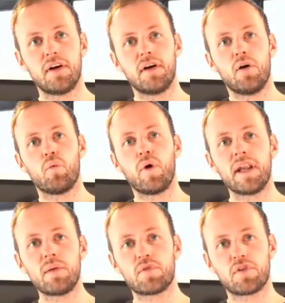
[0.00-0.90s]
when
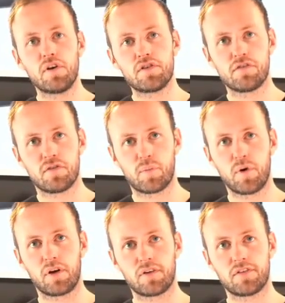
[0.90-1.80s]
I'm searching for
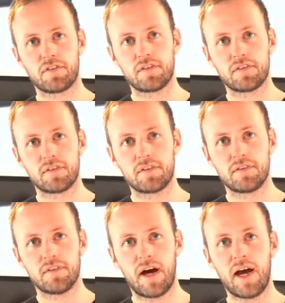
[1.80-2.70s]
products,
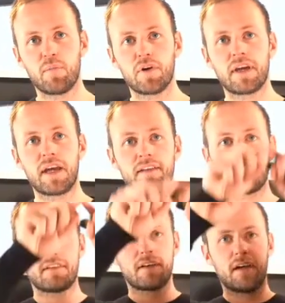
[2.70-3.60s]
I'm going to get